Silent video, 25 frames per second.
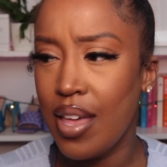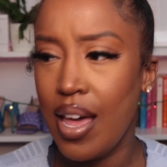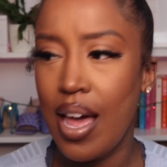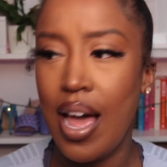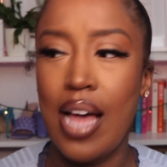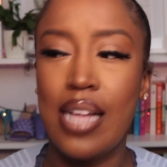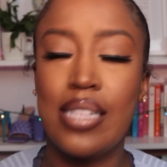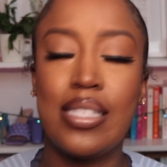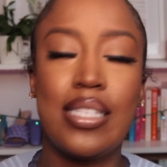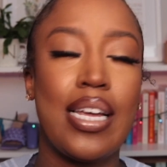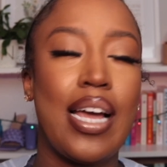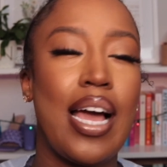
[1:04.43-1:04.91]

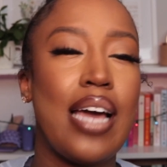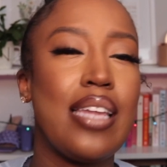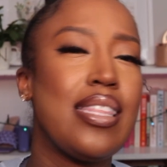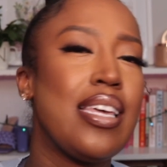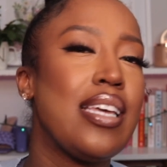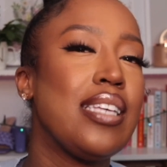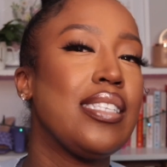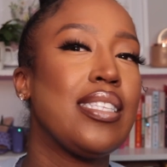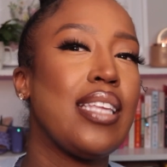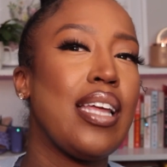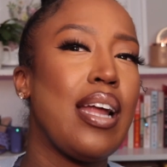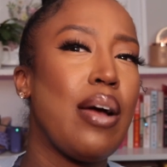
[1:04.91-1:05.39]
that it's like
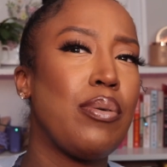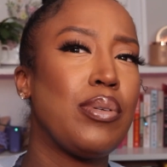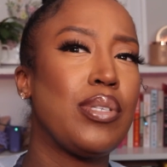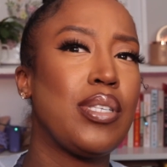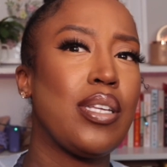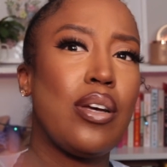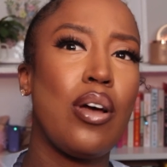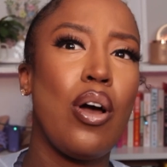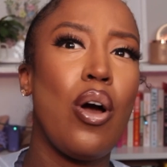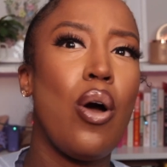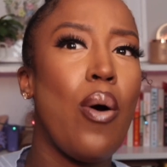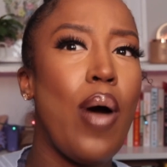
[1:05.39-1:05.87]
things that I was
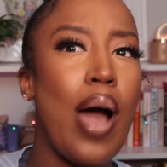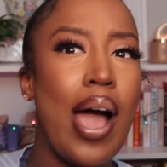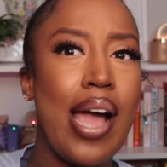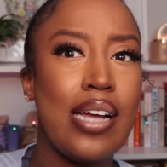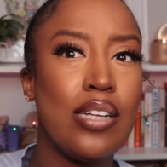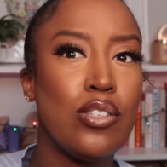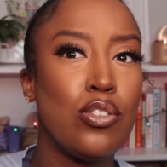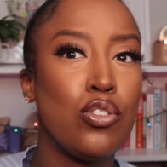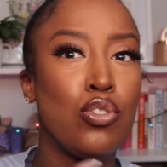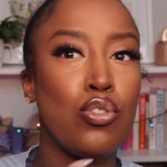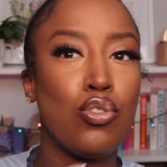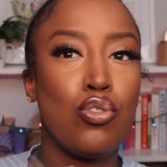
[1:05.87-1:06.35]
like, oh, I
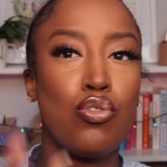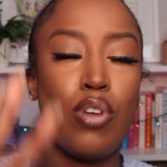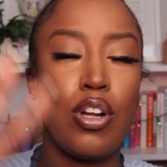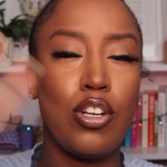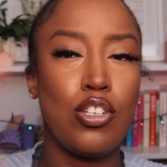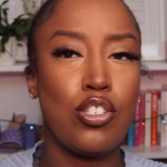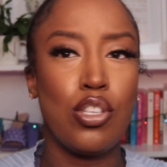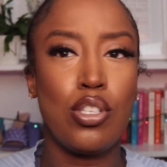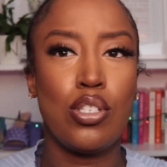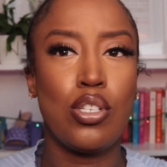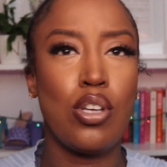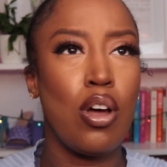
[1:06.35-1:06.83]
can
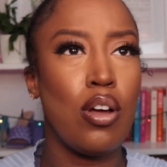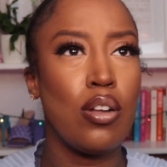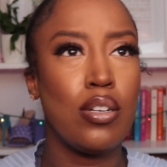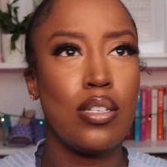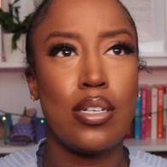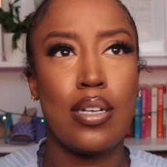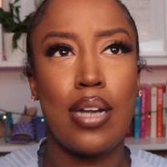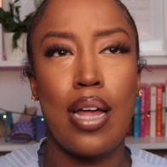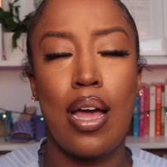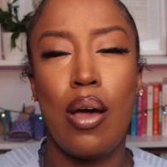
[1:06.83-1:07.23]
stretch this content